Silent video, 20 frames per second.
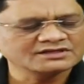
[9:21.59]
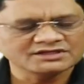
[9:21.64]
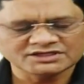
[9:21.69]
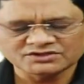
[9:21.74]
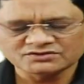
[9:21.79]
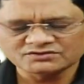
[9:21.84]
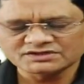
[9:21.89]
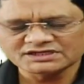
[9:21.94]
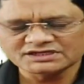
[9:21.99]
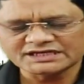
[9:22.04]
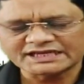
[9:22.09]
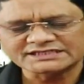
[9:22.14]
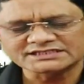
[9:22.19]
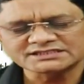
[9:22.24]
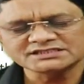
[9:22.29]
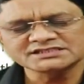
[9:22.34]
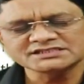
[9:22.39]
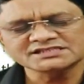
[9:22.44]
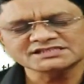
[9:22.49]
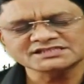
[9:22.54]
During
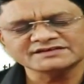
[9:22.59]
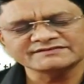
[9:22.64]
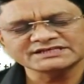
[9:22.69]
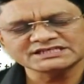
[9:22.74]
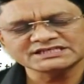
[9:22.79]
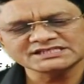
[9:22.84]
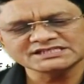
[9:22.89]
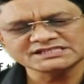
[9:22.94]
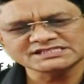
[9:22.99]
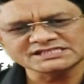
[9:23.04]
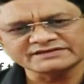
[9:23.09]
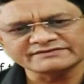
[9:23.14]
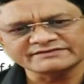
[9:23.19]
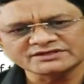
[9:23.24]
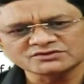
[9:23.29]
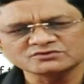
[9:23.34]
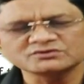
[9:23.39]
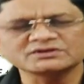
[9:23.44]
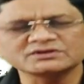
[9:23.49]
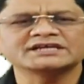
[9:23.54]

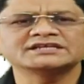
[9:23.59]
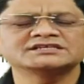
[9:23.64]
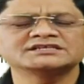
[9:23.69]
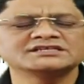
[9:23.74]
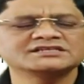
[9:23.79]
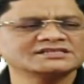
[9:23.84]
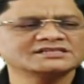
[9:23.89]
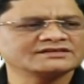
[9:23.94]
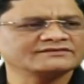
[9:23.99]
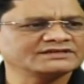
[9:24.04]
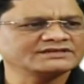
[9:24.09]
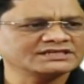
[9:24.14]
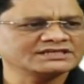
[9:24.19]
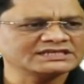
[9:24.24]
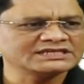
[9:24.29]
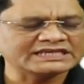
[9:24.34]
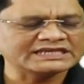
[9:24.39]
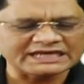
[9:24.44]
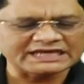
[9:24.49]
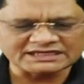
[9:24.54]
1977 to
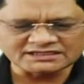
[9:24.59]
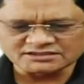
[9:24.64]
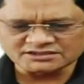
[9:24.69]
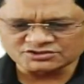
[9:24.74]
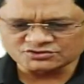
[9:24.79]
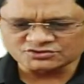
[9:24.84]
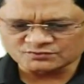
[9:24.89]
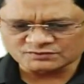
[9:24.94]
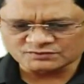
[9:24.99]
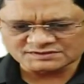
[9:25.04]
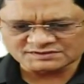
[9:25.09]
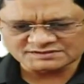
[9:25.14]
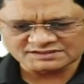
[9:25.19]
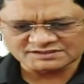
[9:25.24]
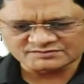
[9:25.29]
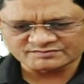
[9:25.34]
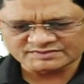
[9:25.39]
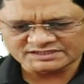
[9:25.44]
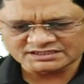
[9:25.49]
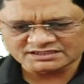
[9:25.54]
1979, it was
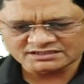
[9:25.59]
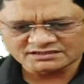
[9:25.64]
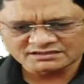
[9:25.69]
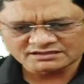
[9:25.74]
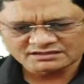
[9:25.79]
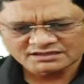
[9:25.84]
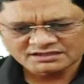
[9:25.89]
suspended.